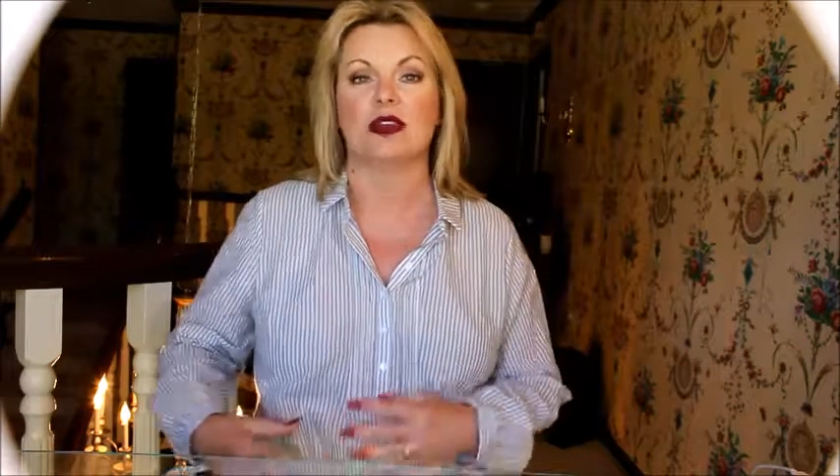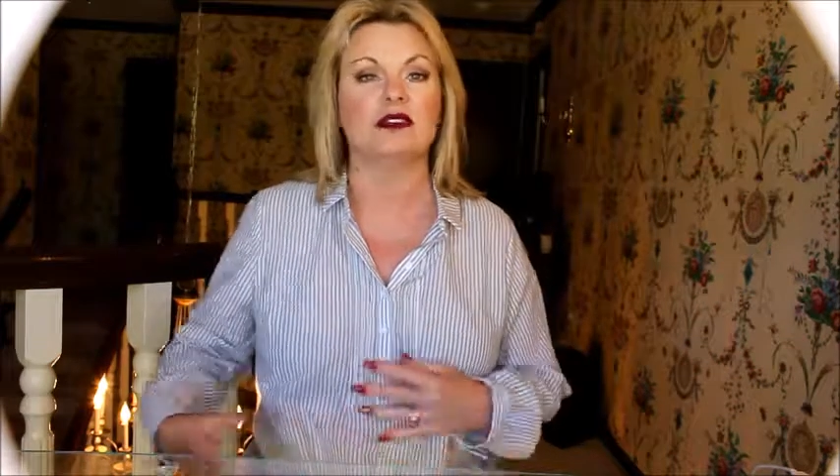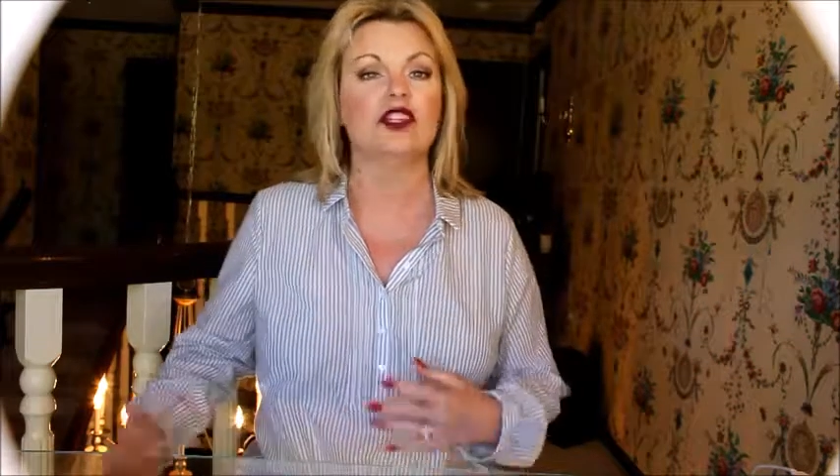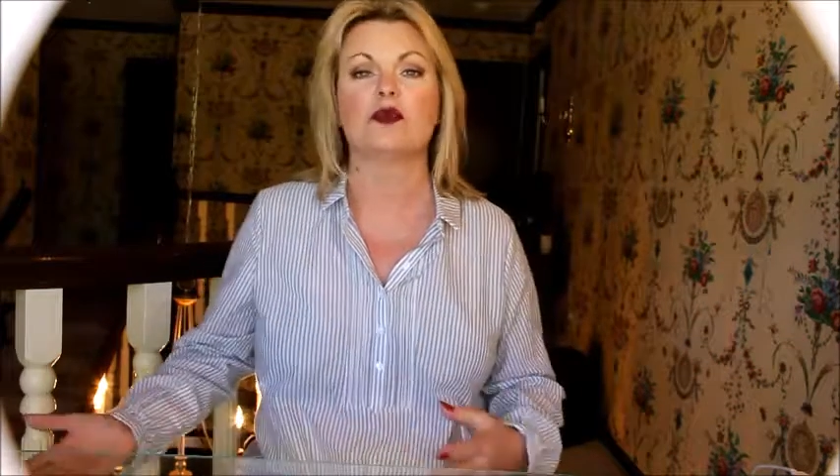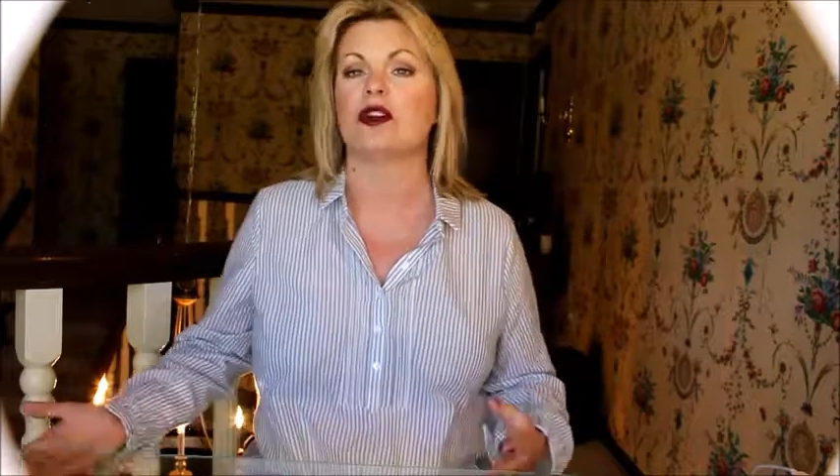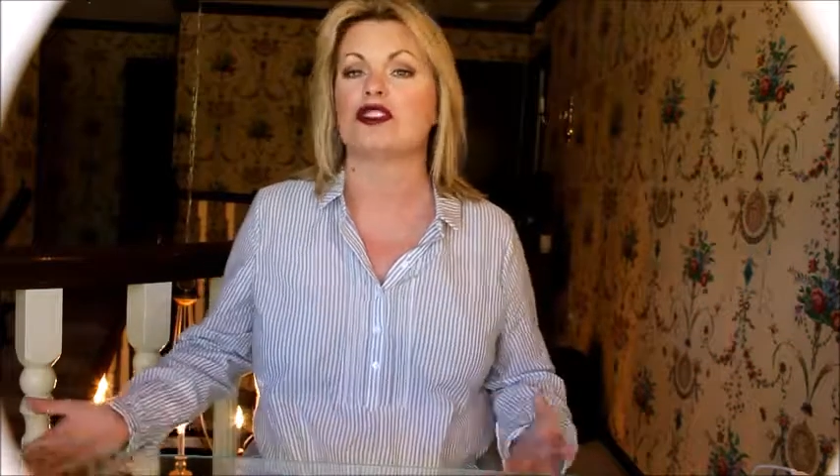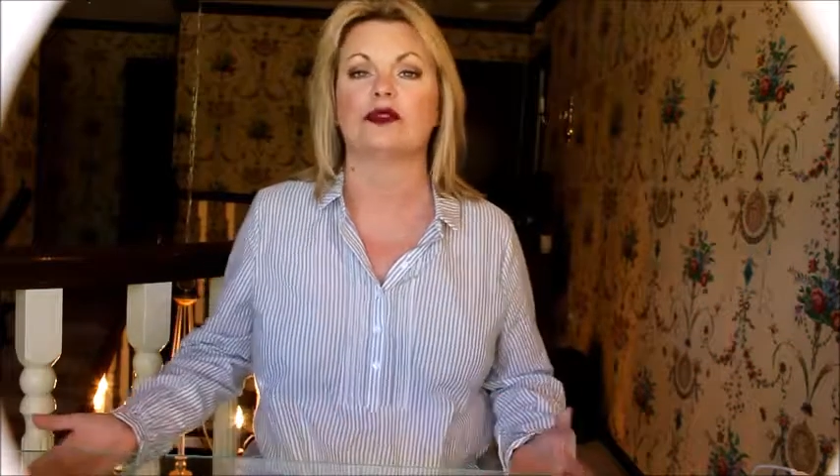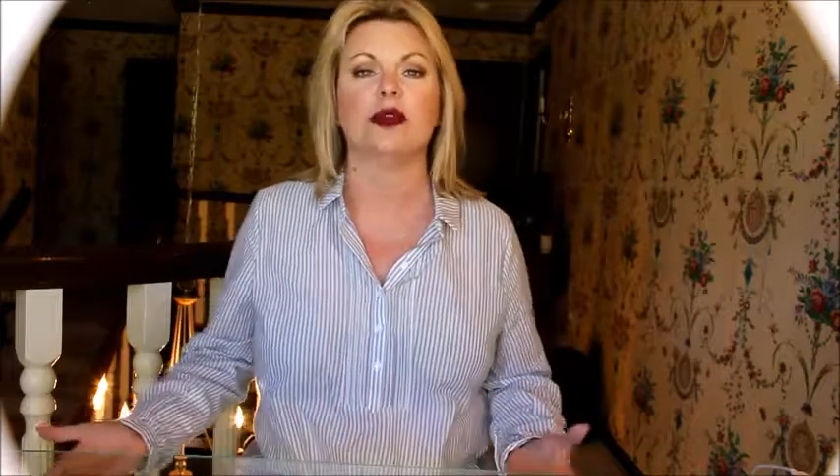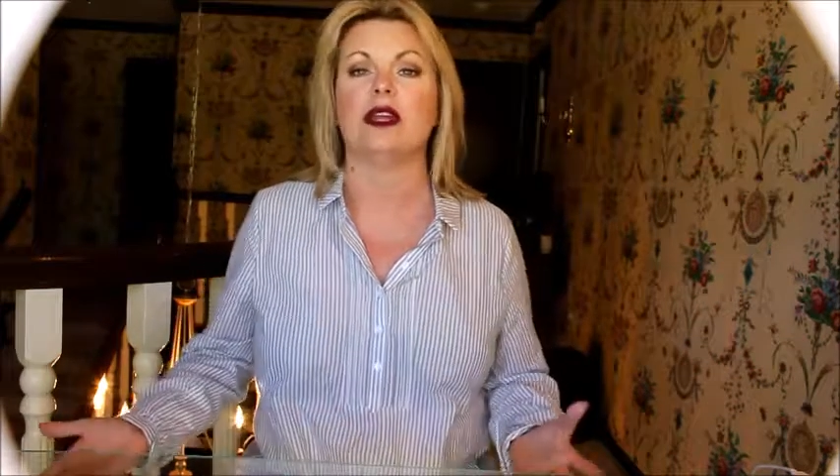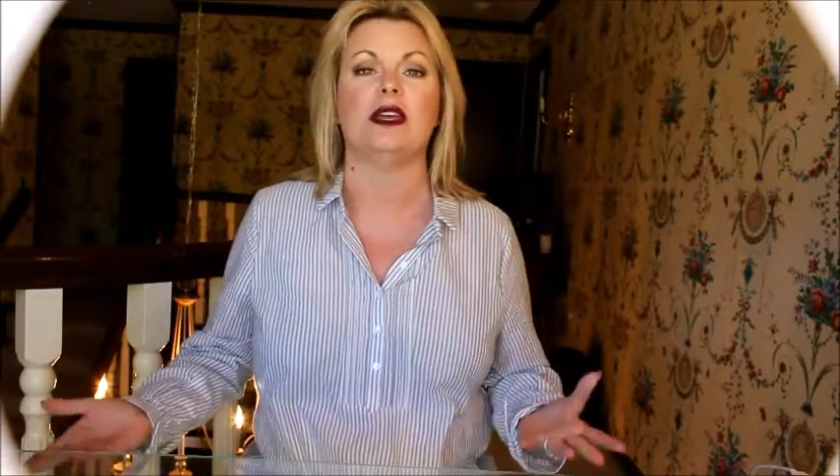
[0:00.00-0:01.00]
dishwasher
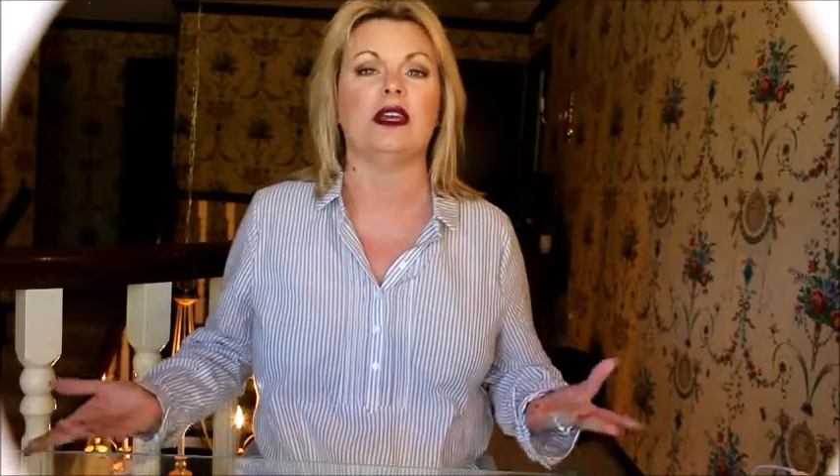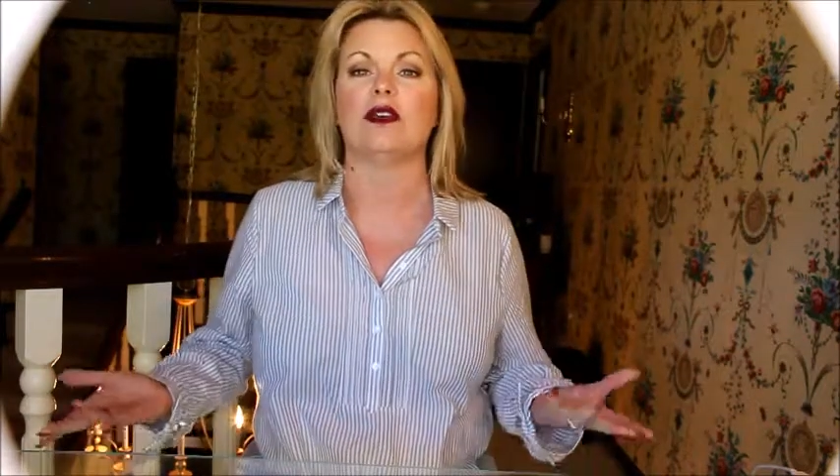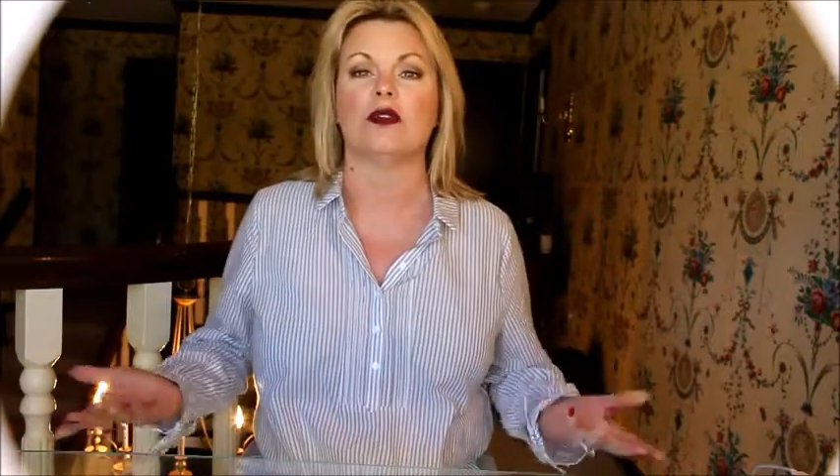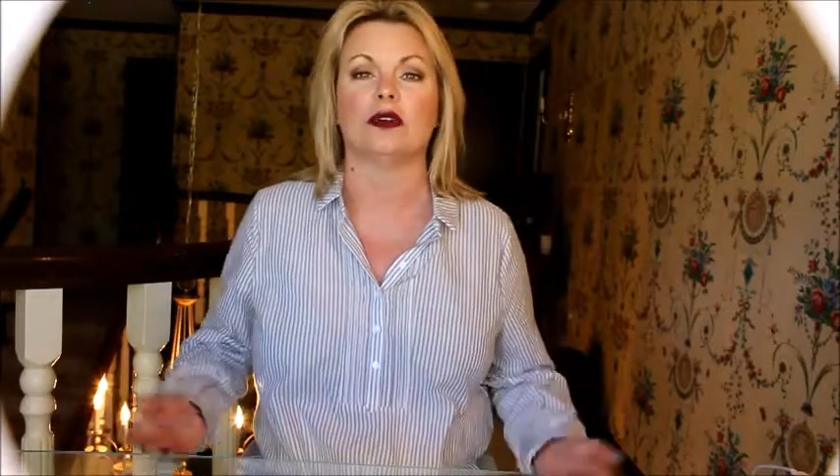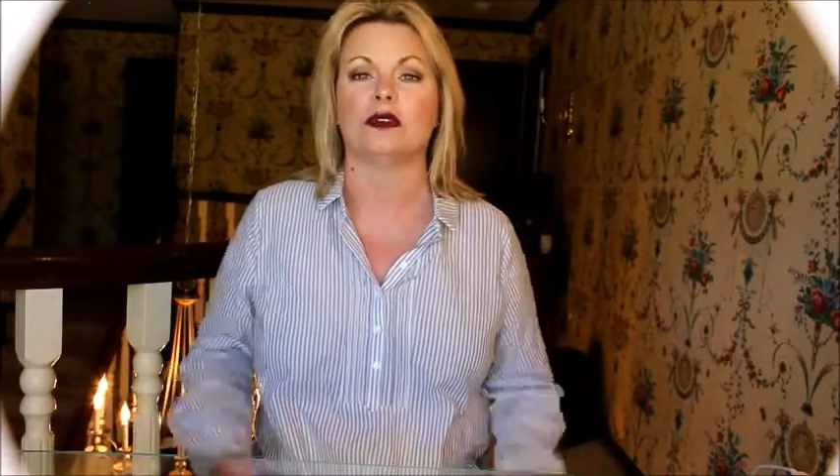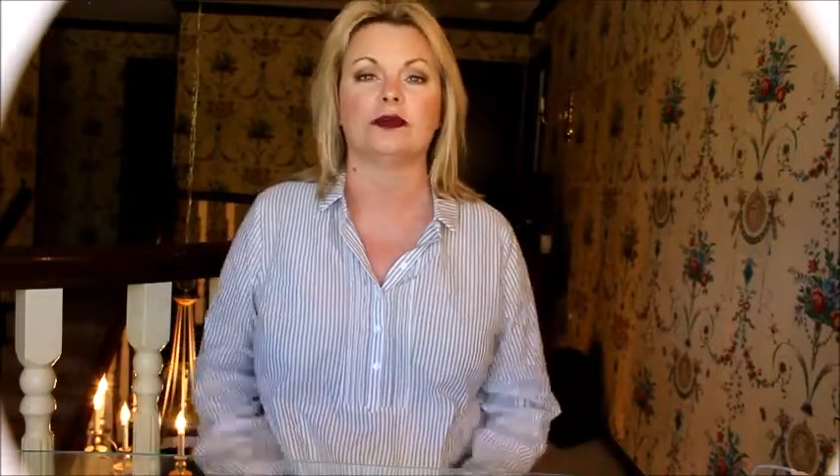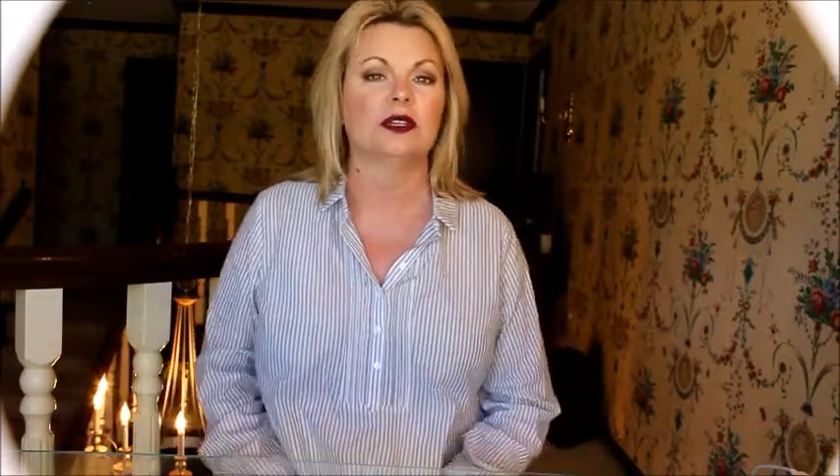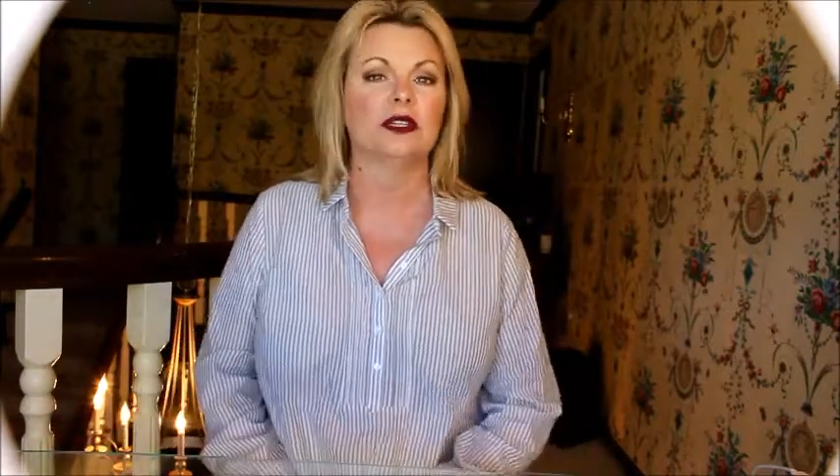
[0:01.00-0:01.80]
running or